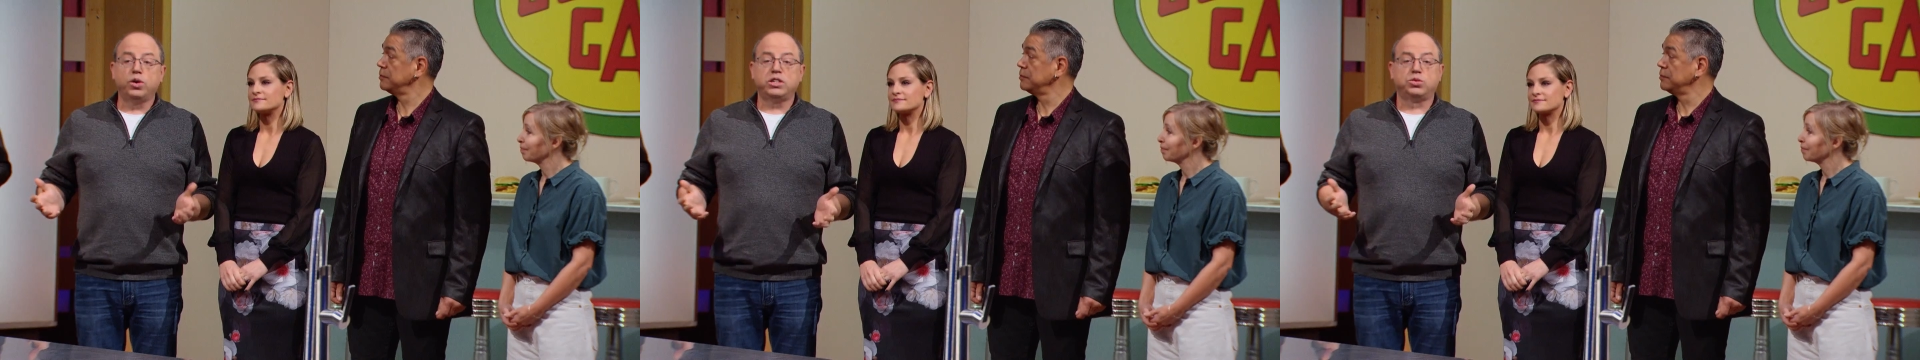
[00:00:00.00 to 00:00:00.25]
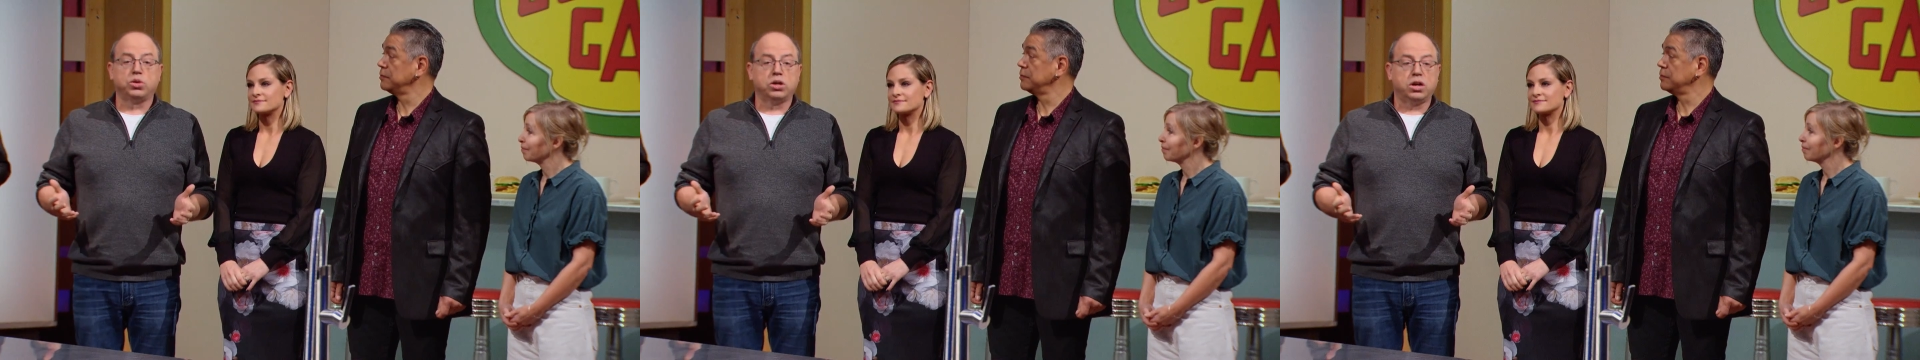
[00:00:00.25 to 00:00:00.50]

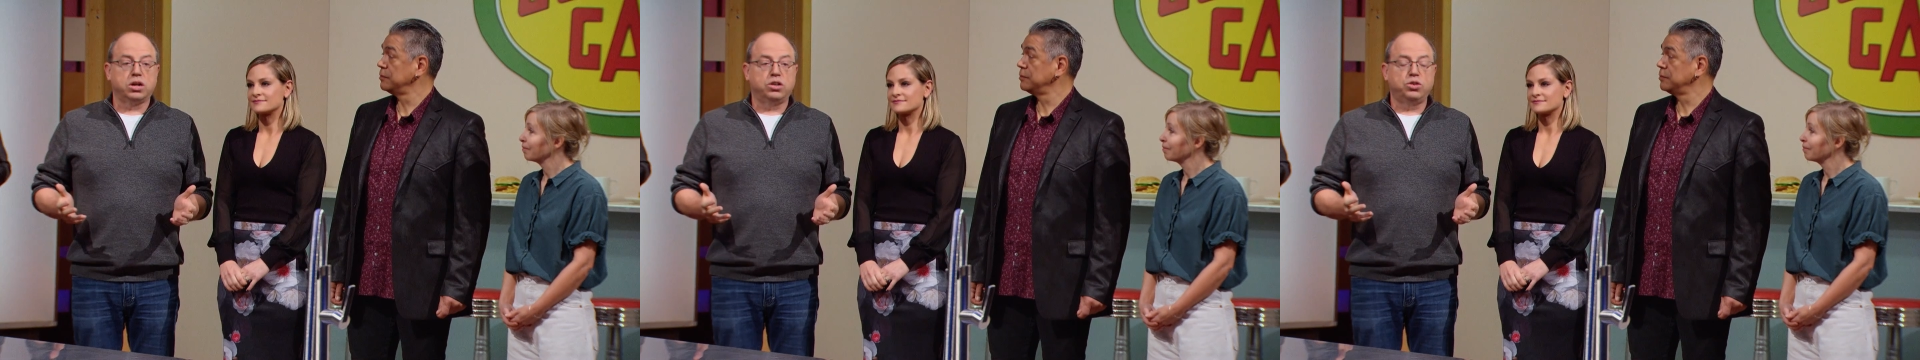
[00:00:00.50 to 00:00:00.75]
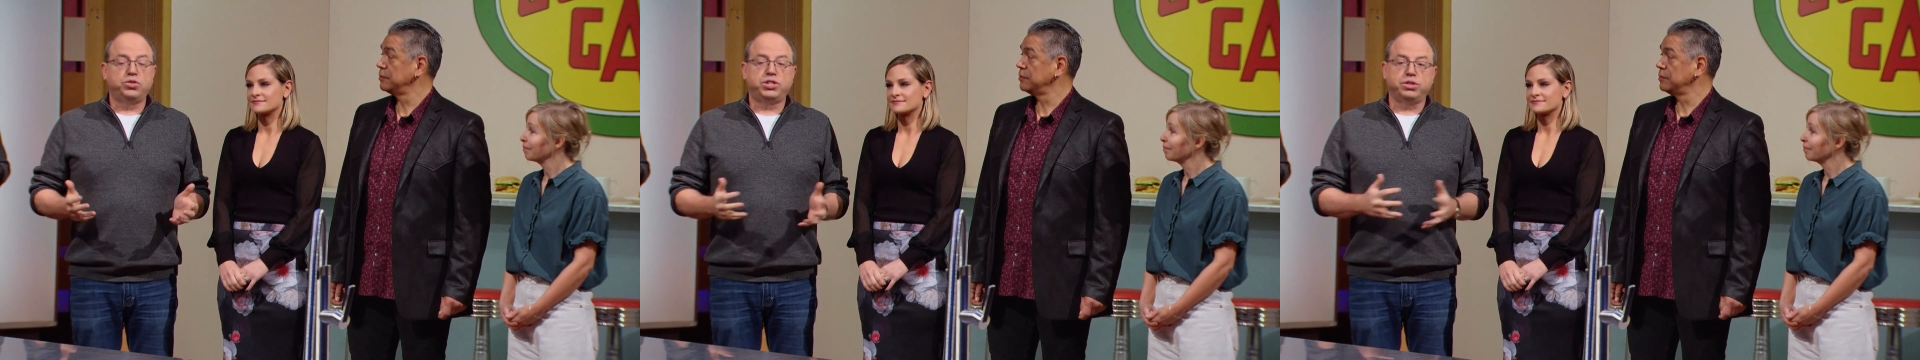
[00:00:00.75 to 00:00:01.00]
Speaker 1: voice work on our
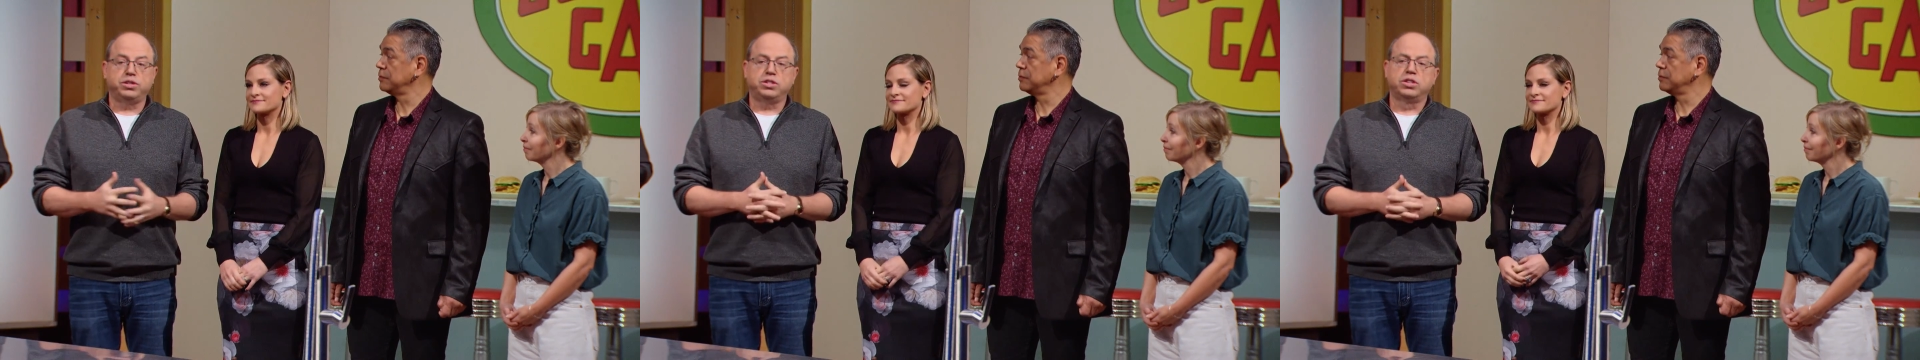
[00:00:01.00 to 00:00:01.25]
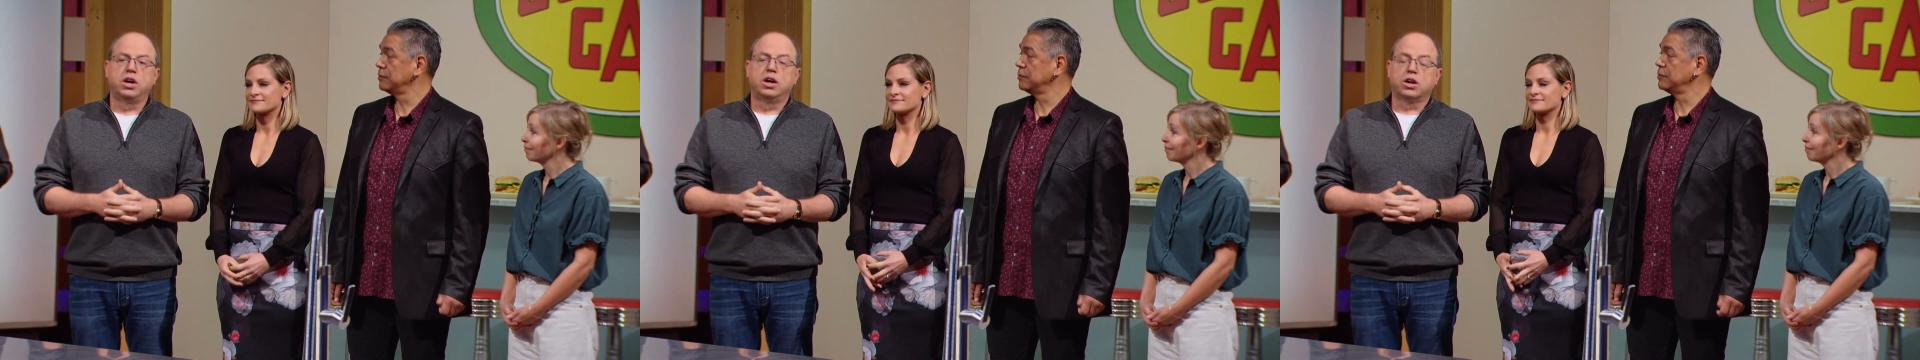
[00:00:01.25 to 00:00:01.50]
new
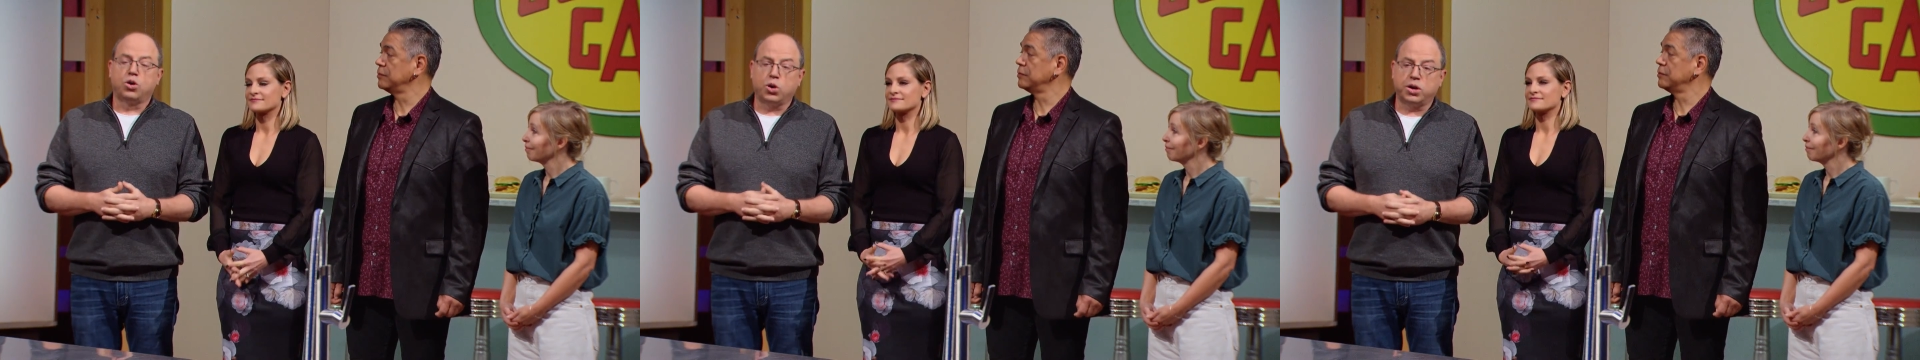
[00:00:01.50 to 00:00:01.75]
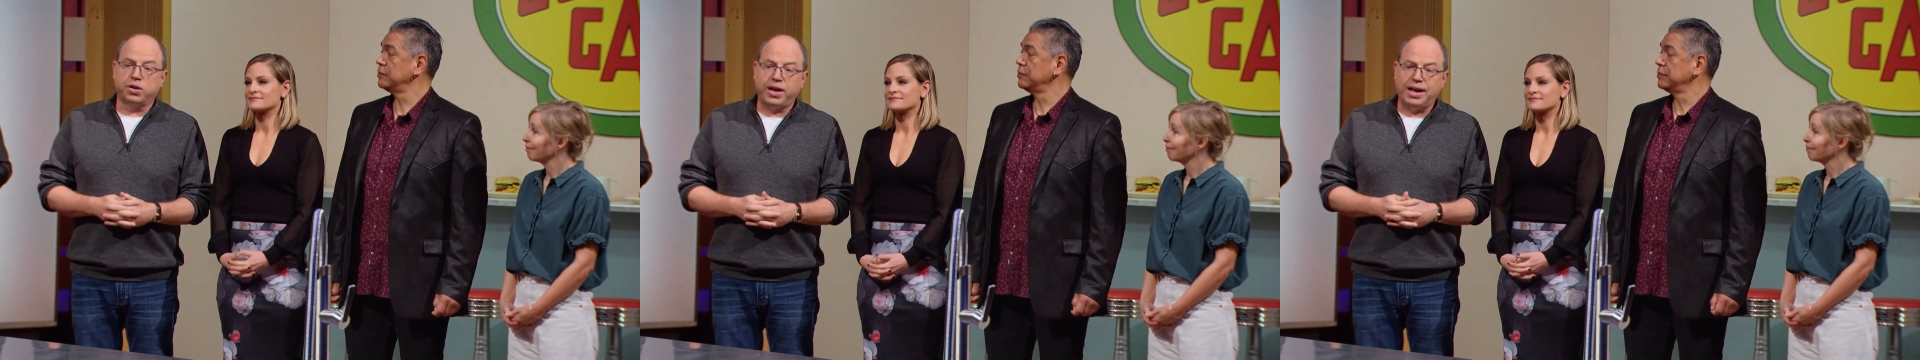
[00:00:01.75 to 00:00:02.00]
series,
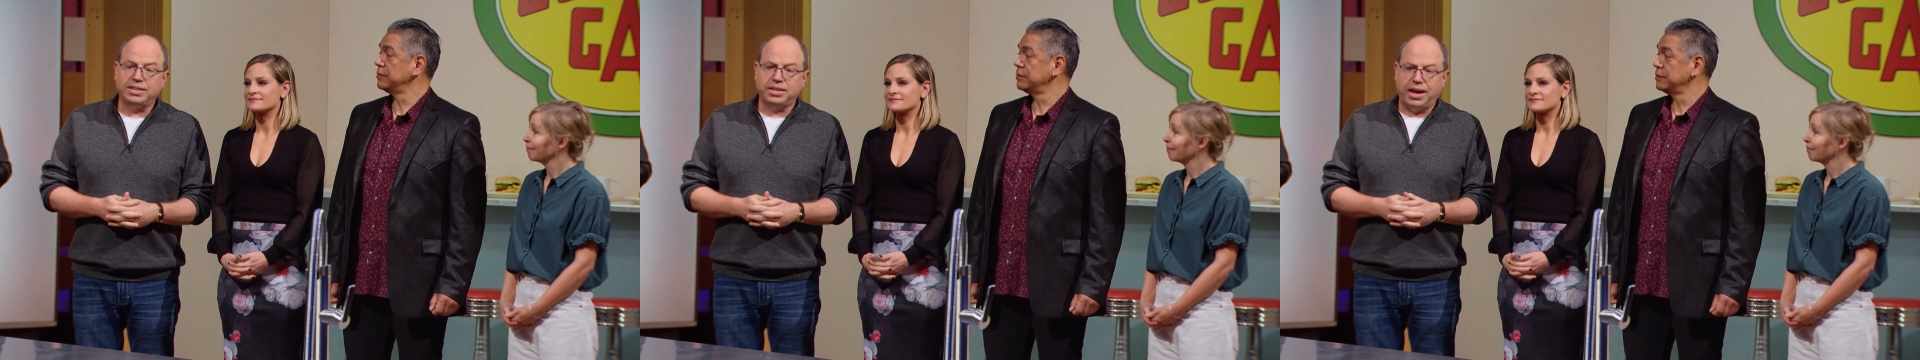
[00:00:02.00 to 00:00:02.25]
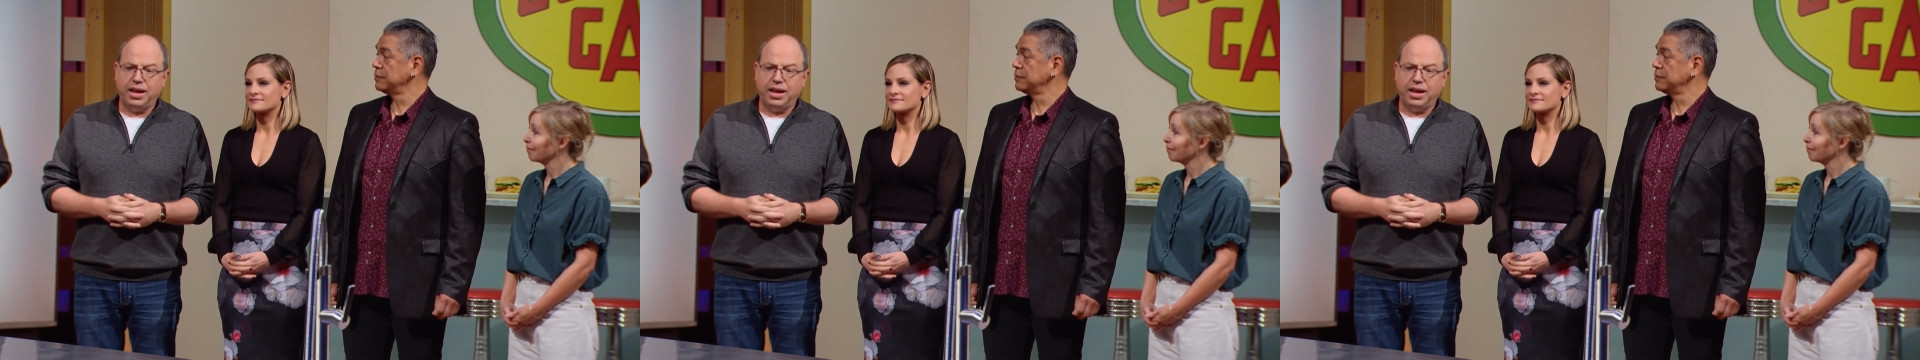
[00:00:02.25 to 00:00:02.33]
Corner Gas